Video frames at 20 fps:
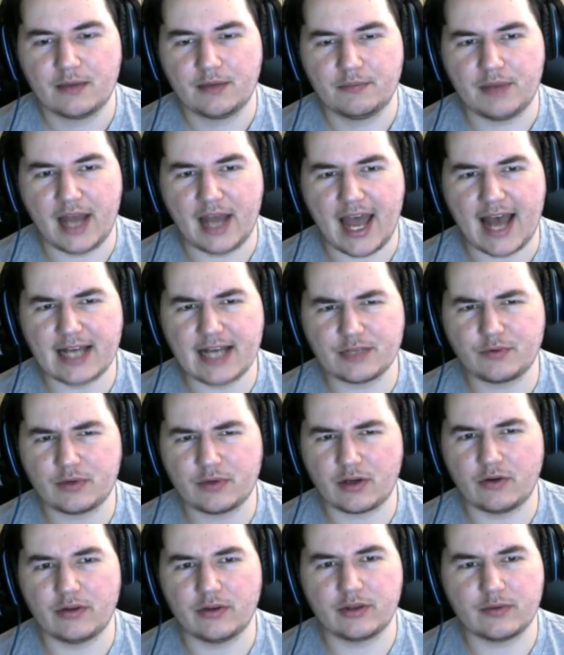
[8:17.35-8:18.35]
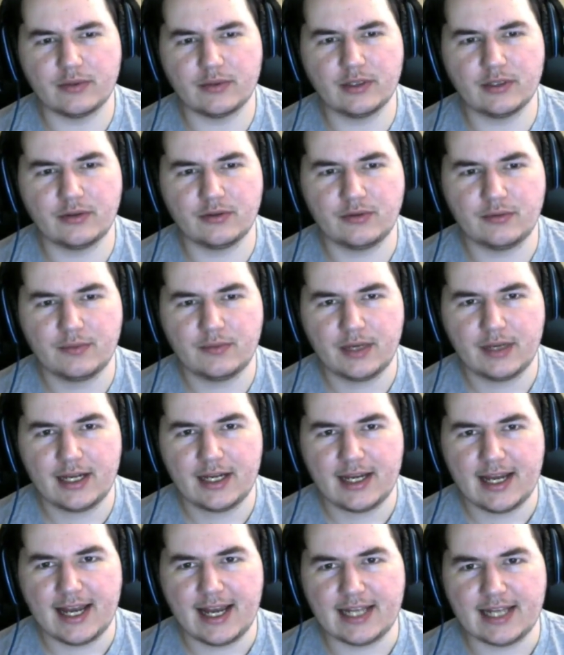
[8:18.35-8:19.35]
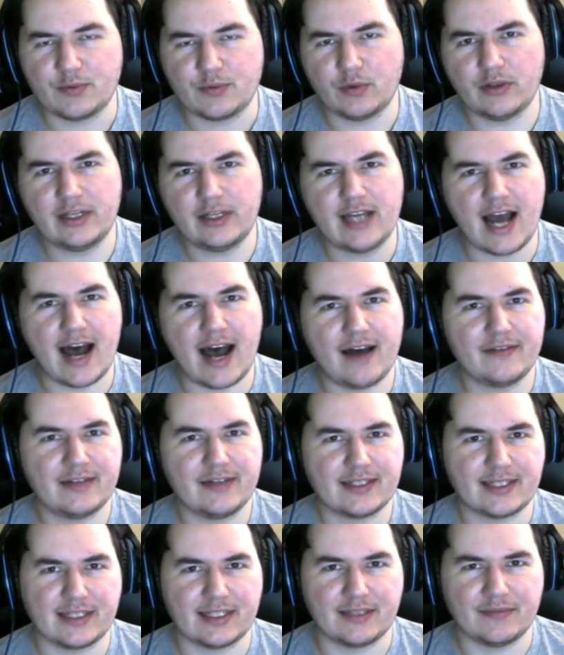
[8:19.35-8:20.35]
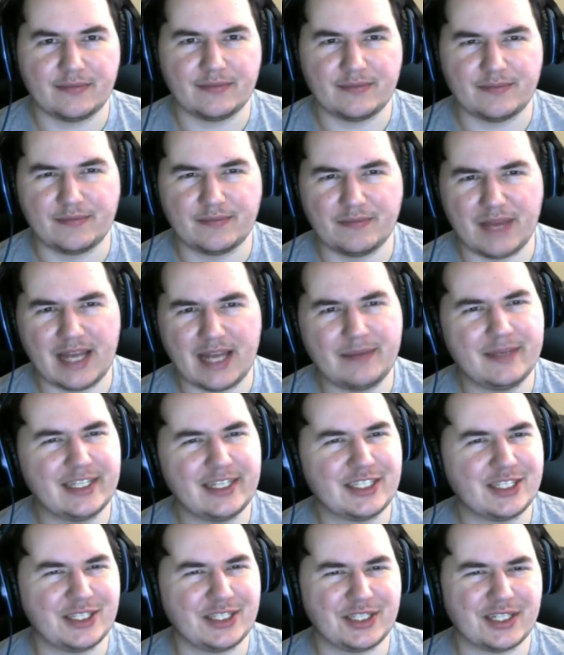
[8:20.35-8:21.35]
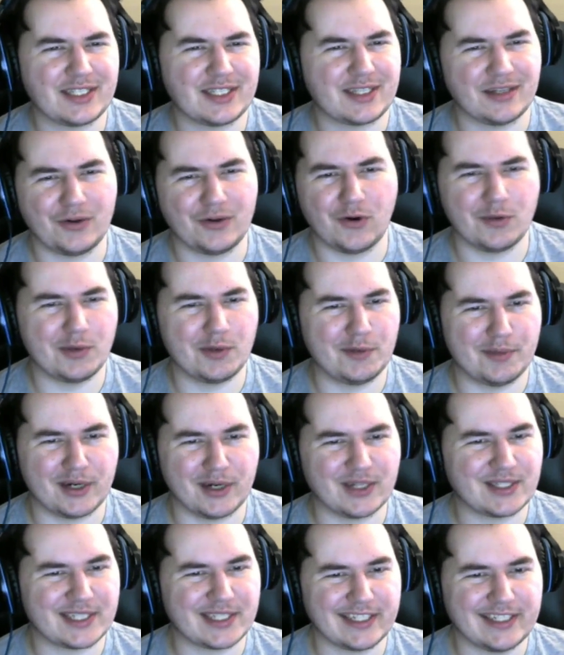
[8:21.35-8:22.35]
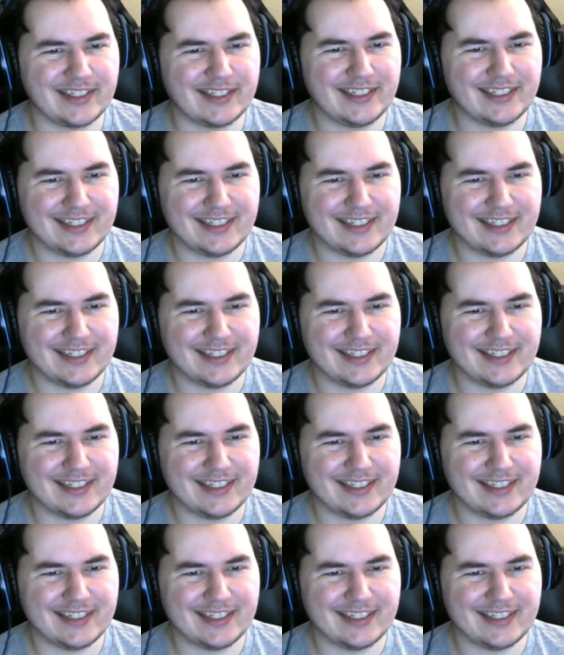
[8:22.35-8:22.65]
But as we're going through, it's really obvious that maybe she's just a normal person.